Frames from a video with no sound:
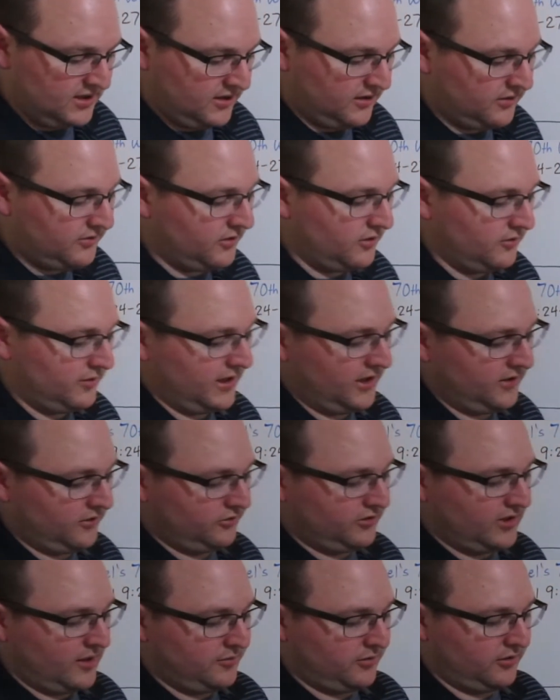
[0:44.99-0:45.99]
So Daniel
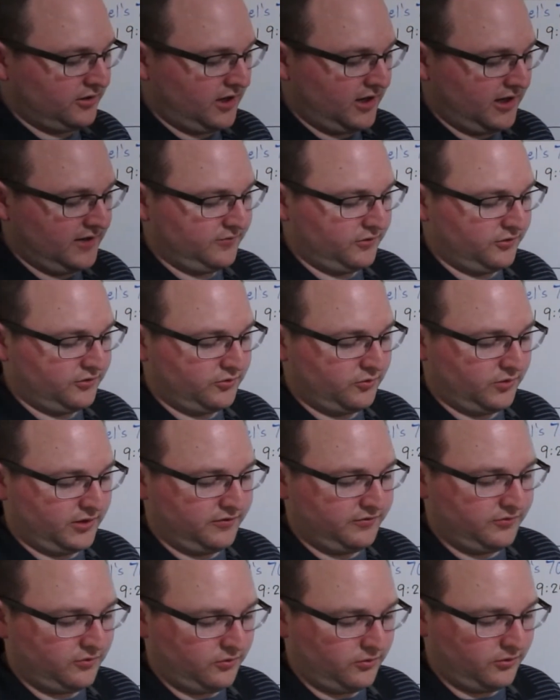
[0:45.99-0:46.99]
chapter 9, verse
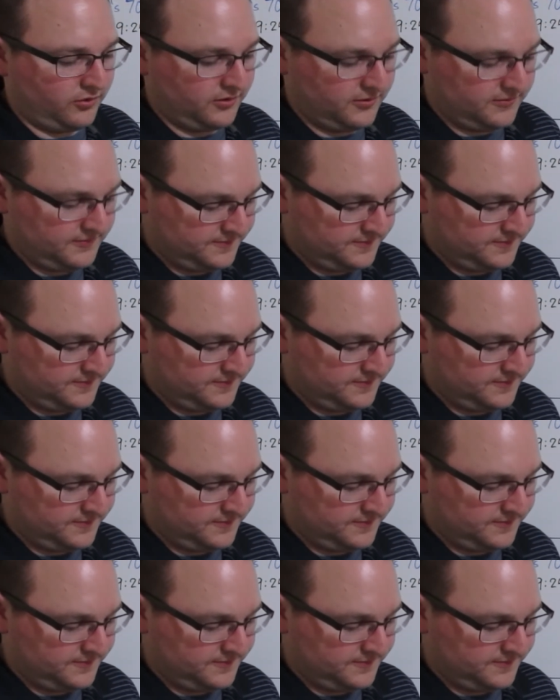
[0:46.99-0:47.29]
24